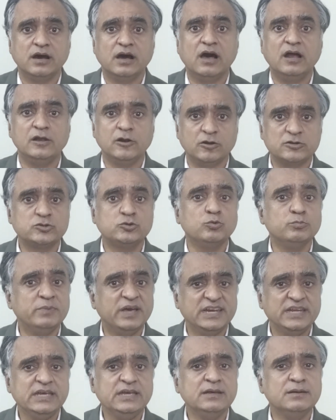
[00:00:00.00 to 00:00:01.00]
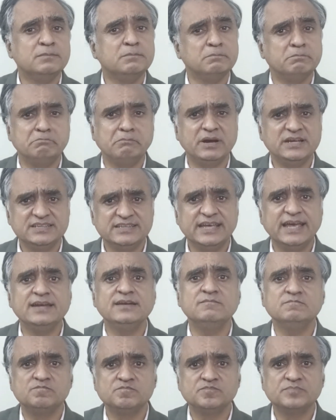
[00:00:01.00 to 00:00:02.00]
a lot too many, but
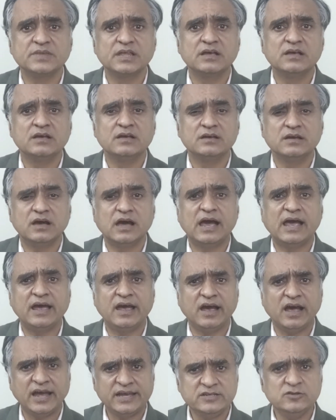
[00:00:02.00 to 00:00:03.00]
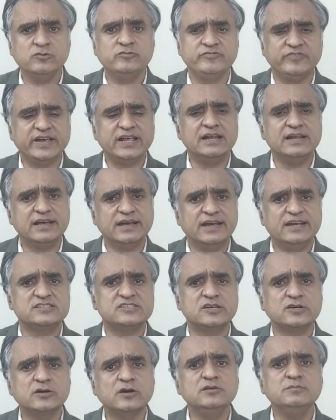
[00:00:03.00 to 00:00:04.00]
then I do feel
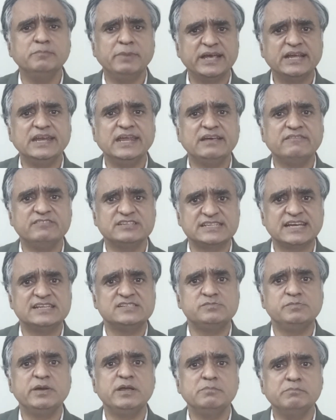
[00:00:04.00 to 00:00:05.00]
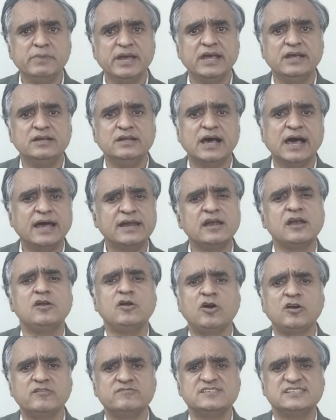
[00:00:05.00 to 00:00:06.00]
it's a good beginning which has been made, and a
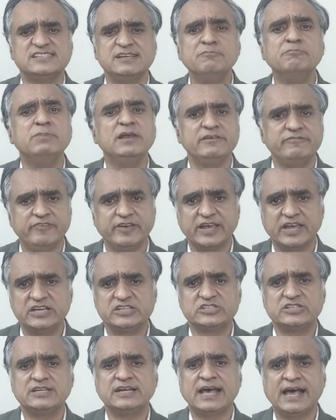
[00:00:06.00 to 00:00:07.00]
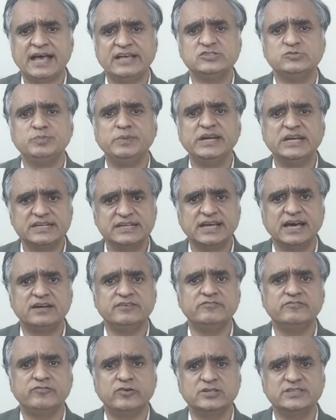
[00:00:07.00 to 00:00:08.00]
lot of simplification has been
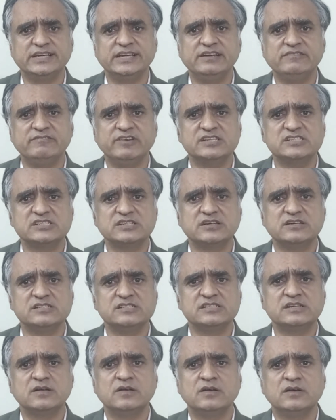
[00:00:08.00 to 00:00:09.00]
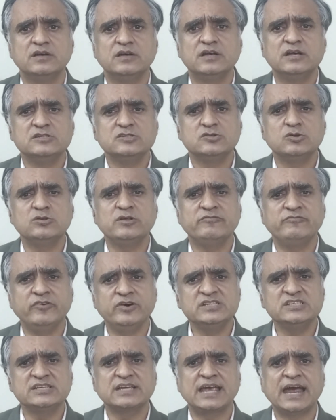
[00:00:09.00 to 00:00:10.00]
done for the investors. So the
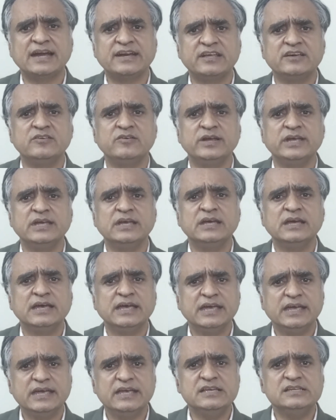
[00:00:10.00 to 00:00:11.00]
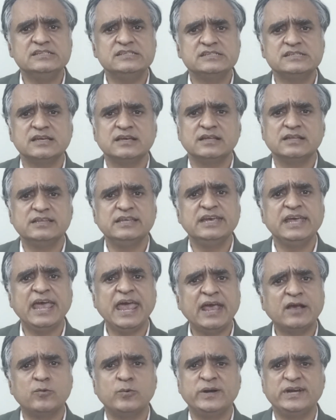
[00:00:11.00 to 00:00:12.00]
first category is
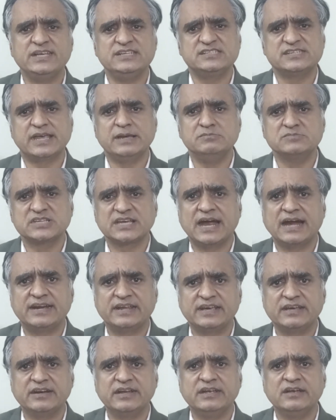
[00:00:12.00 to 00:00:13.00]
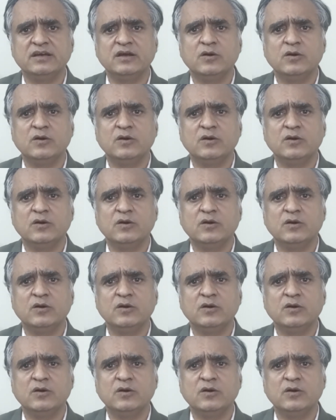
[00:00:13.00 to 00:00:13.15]
the equity schemes category,